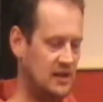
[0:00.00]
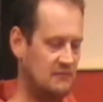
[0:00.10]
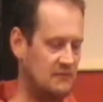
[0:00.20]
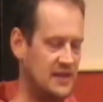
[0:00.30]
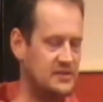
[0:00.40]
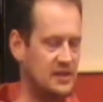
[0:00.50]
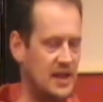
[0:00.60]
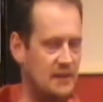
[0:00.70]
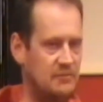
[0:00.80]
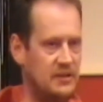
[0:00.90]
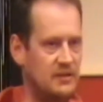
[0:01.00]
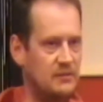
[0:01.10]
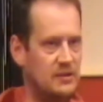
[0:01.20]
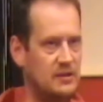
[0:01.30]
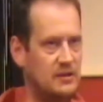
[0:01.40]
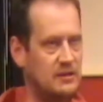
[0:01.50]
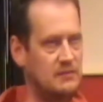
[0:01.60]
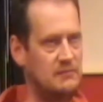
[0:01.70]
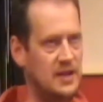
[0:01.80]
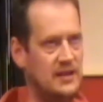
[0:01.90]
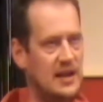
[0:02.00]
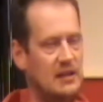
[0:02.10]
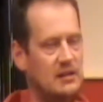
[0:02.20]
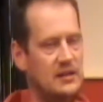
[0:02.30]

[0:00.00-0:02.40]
write a library that will make that a lot